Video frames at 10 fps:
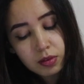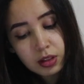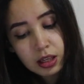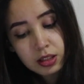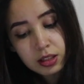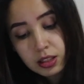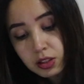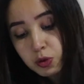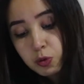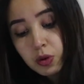then
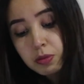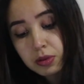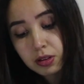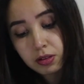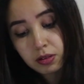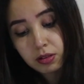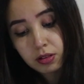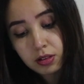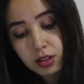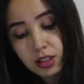this woman
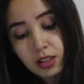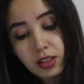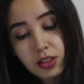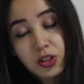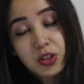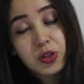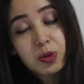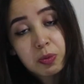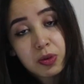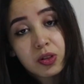is a
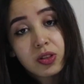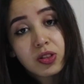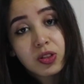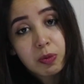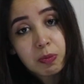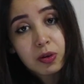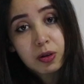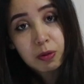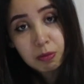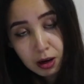super super
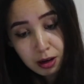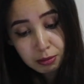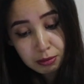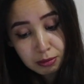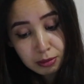mom